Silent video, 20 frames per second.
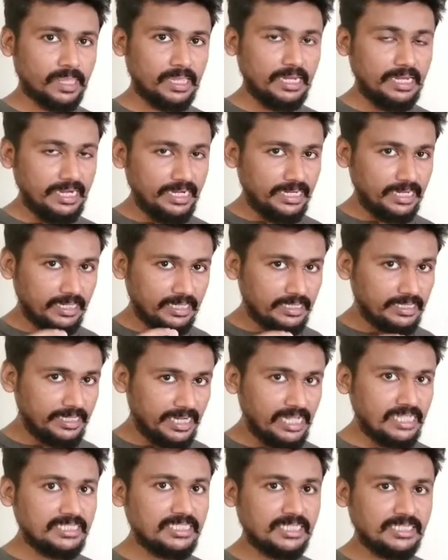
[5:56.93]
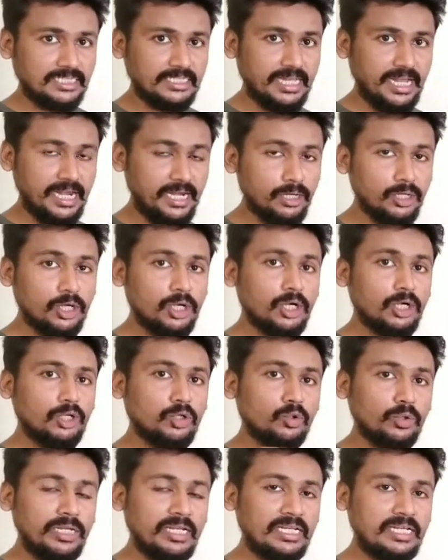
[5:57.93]
It tells us that
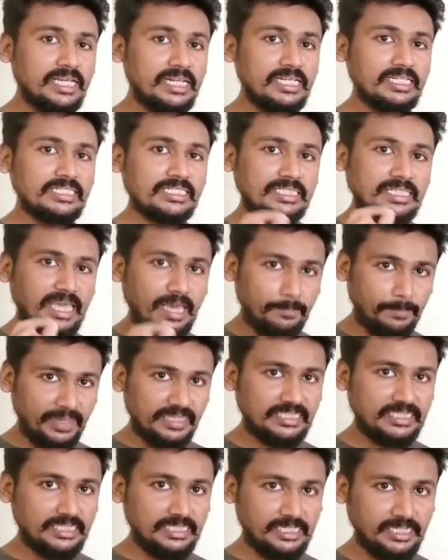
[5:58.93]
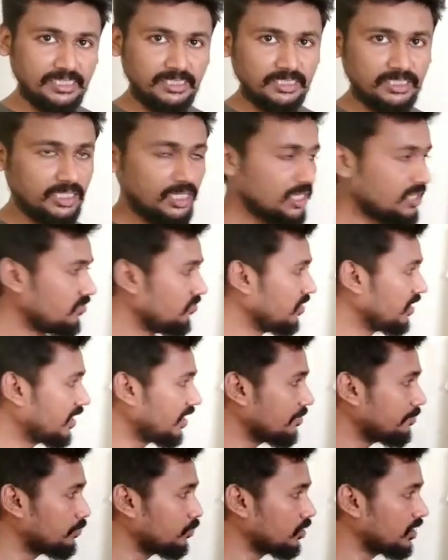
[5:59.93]
to increase capacitance, we
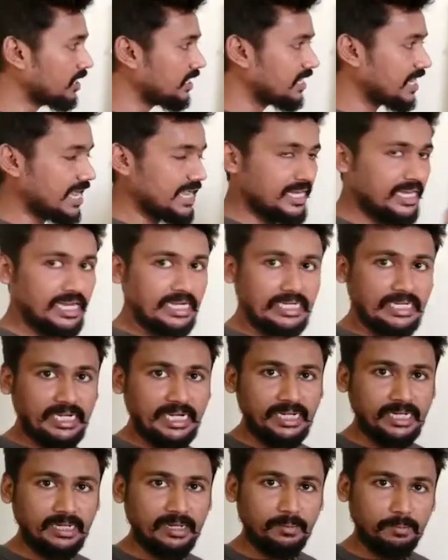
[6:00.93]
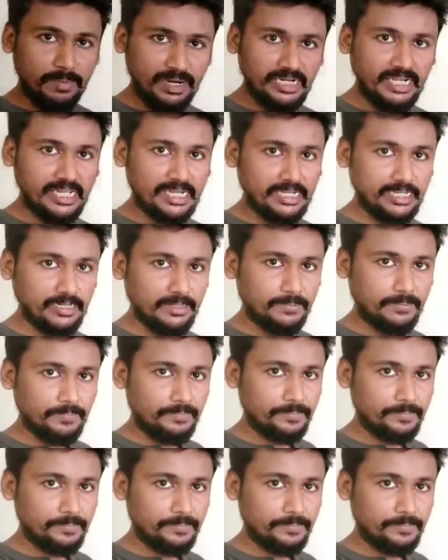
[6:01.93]
can put a dielectric material.